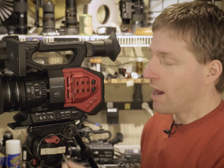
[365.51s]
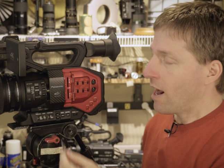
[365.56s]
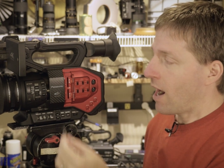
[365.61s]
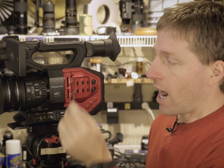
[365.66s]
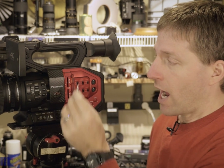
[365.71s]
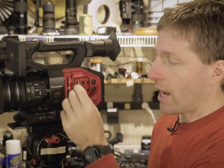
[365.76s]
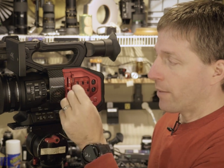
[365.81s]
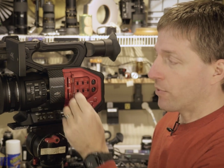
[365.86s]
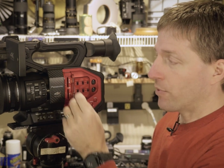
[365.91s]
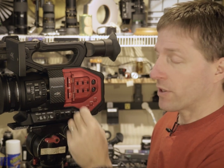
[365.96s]

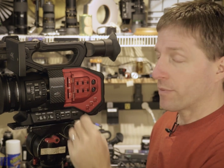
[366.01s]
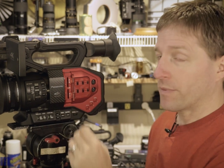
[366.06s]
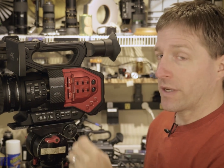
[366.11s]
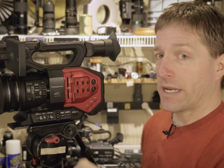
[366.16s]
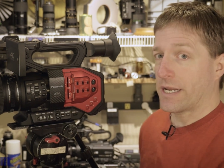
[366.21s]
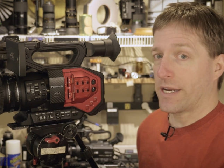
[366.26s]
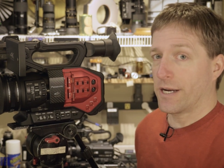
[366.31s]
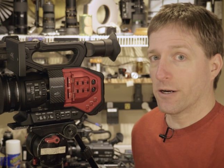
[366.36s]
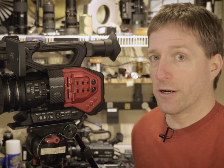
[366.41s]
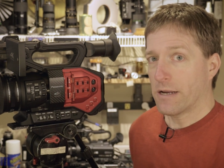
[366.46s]
I put them in
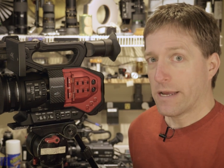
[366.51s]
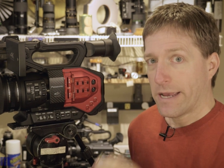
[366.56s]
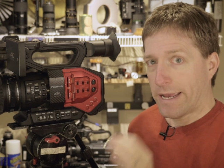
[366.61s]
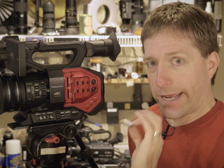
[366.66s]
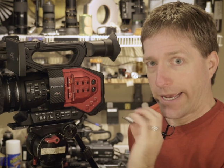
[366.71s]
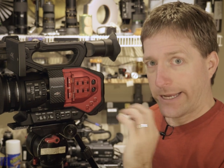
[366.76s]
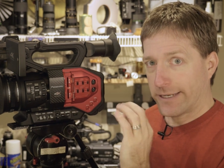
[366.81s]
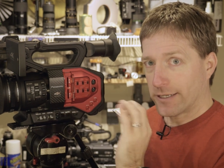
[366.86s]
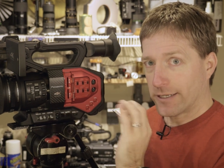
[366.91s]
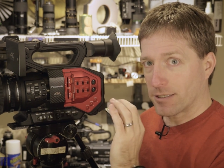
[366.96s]
here,
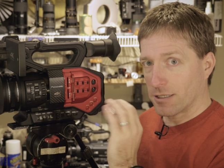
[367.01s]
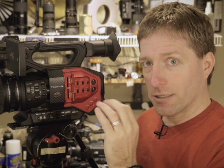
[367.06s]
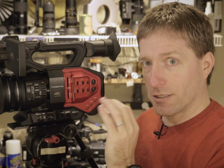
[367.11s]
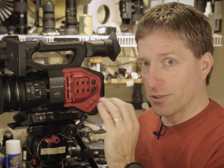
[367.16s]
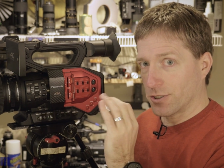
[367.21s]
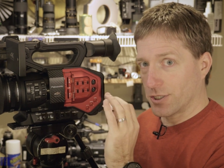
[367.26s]
it does a little